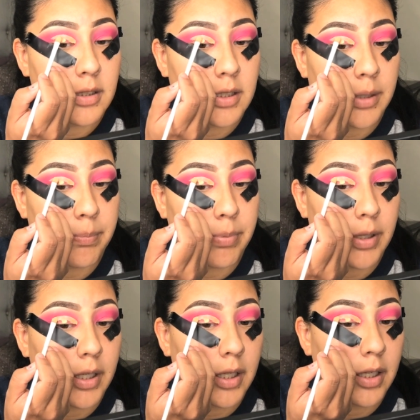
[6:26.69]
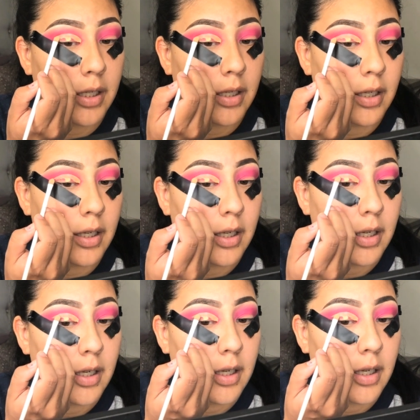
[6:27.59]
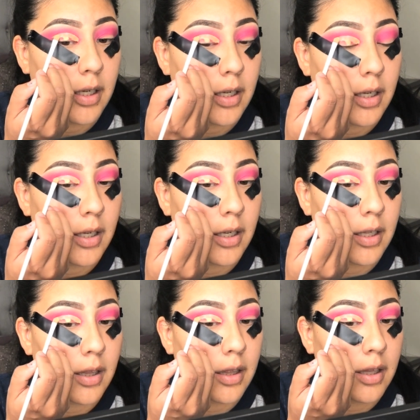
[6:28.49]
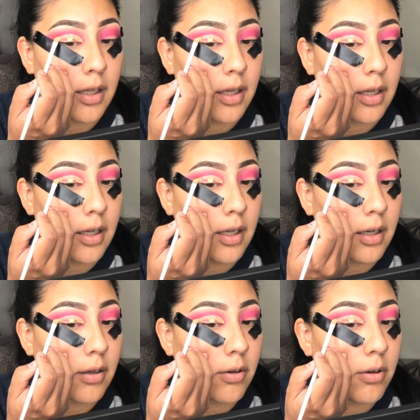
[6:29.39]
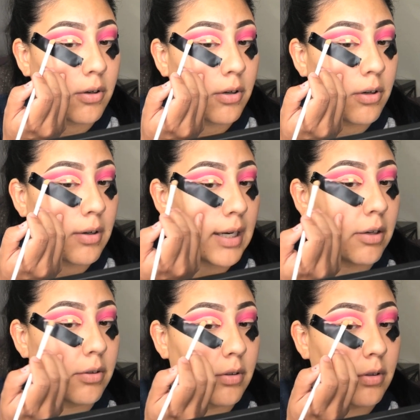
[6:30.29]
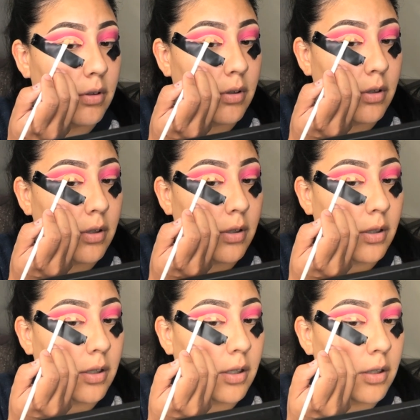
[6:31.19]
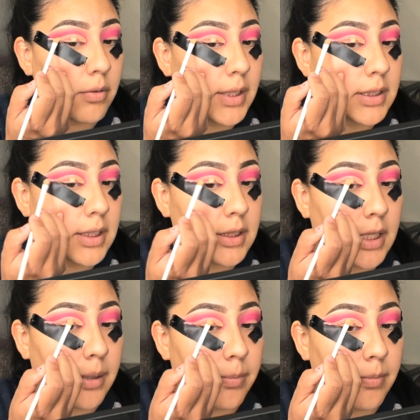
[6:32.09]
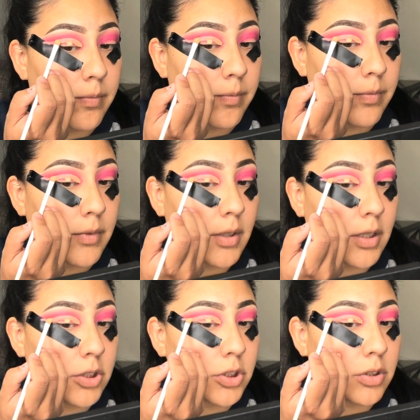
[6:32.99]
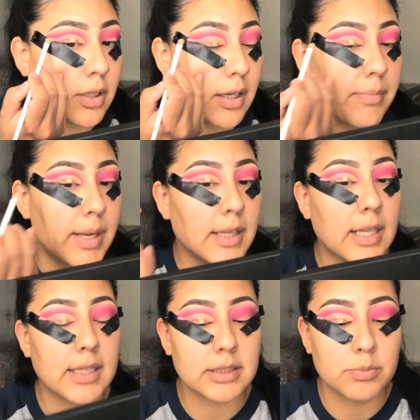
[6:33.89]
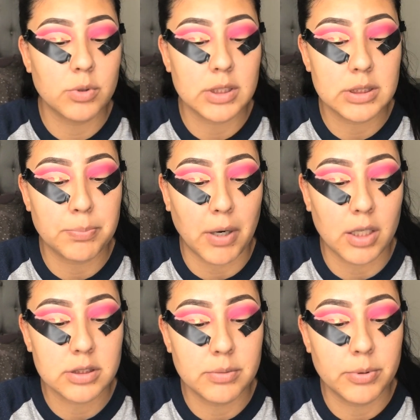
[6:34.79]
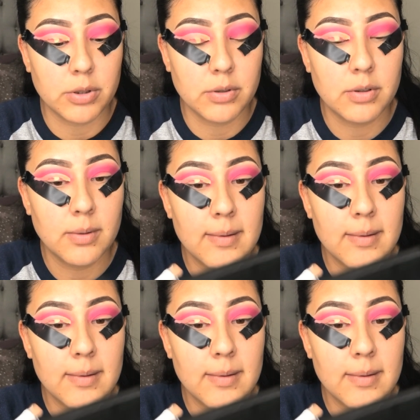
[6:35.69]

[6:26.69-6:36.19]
Dip in and then go out. All the way to the tape. Now try to make that as smooth as possible.